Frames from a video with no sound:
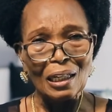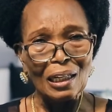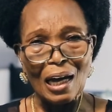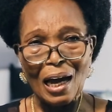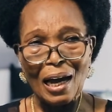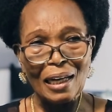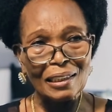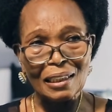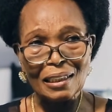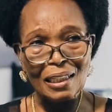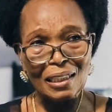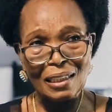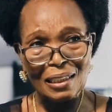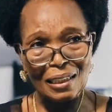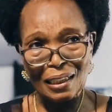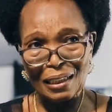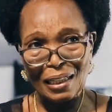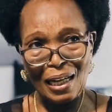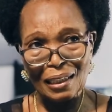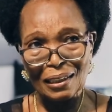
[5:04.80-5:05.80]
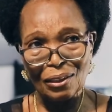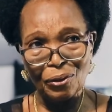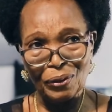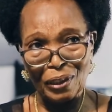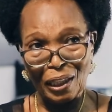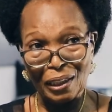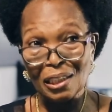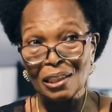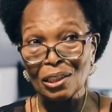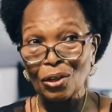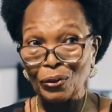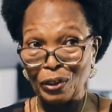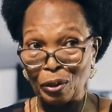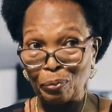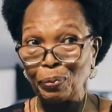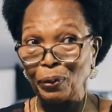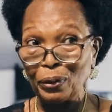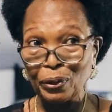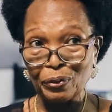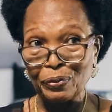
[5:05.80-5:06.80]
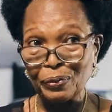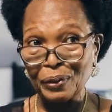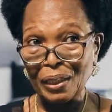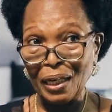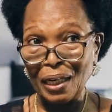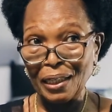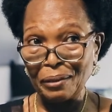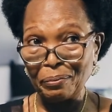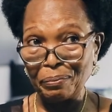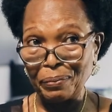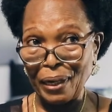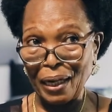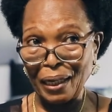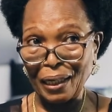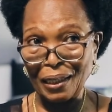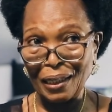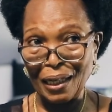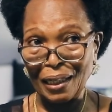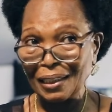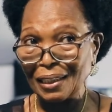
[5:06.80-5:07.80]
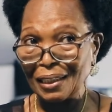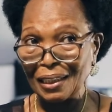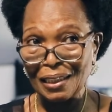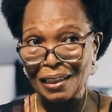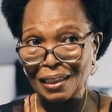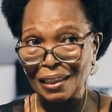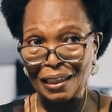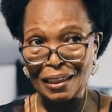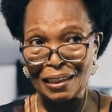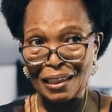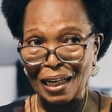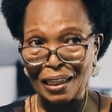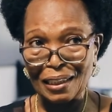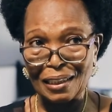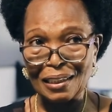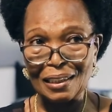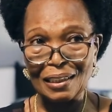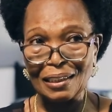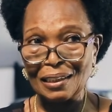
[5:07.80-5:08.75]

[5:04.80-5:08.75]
I didn't see that on the board of Sterling Bank. I didn't see that,